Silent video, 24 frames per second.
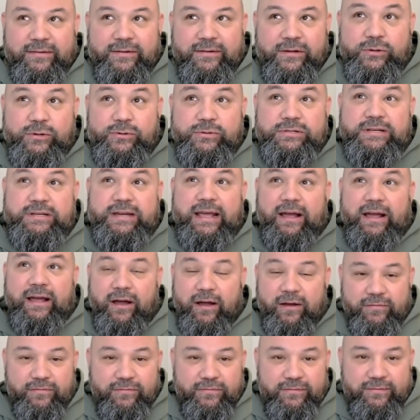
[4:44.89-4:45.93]
Tuesday
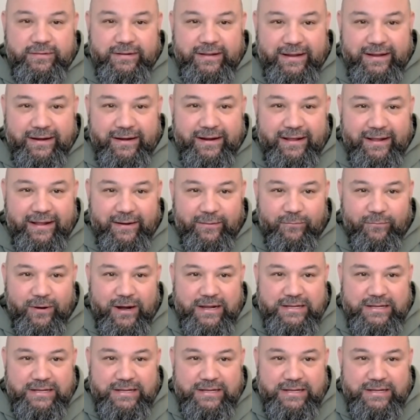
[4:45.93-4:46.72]
off and and